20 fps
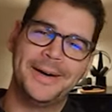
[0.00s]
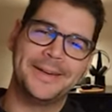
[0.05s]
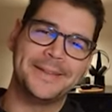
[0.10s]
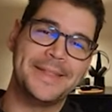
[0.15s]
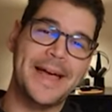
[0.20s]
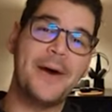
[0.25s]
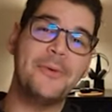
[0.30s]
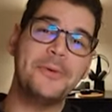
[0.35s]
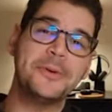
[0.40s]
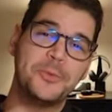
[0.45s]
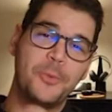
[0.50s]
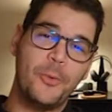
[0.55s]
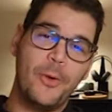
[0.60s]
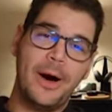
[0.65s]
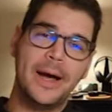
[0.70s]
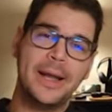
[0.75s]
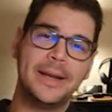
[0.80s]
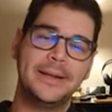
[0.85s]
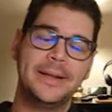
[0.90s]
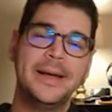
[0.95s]
that was
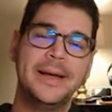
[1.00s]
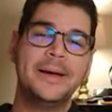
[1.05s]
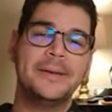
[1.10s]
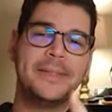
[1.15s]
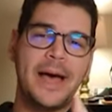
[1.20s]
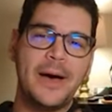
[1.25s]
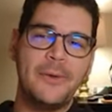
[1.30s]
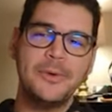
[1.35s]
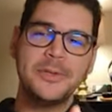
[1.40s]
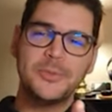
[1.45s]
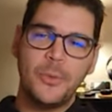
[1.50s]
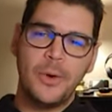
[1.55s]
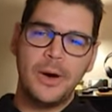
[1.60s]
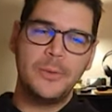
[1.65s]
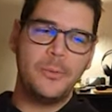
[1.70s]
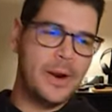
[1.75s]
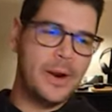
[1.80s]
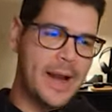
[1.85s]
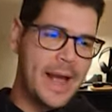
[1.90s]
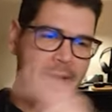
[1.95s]
one
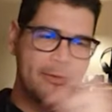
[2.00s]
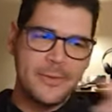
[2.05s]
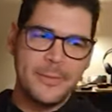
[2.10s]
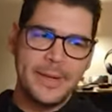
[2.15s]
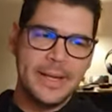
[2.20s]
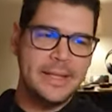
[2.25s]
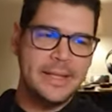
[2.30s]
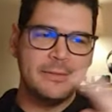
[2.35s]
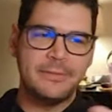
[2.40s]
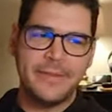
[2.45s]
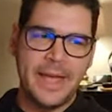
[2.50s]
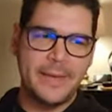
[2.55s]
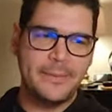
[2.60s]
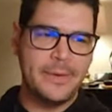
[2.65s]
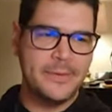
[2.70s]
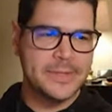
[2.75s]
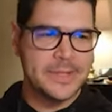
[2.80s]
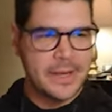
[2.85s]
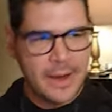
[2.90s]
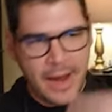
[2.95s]
where everybody in the
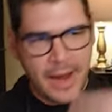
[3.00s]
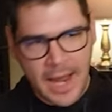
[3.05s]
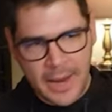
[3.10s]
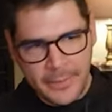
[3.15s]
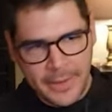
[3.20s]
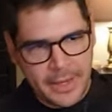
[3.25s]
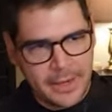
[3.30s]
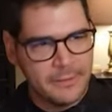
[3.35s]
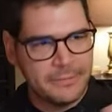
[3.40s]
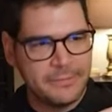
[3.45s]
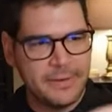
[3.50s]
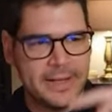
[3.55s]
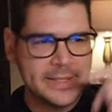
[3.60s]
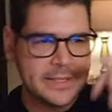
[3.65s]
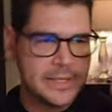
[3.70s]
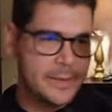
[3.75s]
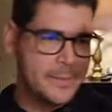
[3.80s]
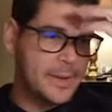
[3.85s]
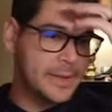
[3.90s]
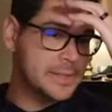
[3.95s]
family was like, all right, we gotta go find
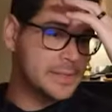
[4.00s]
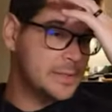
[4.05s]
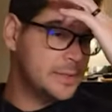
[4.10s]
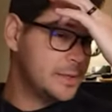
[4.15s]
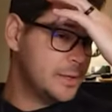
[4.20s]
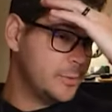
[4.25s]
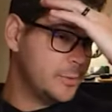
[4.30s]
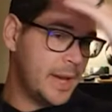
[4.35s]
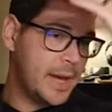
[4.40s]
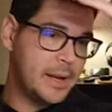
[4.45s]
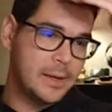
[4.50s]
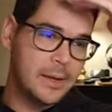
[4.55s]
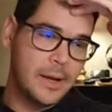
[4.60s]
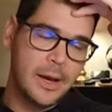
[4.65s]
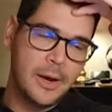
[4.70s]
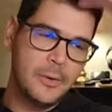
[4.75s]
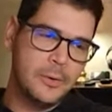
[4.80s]
something else to do. We just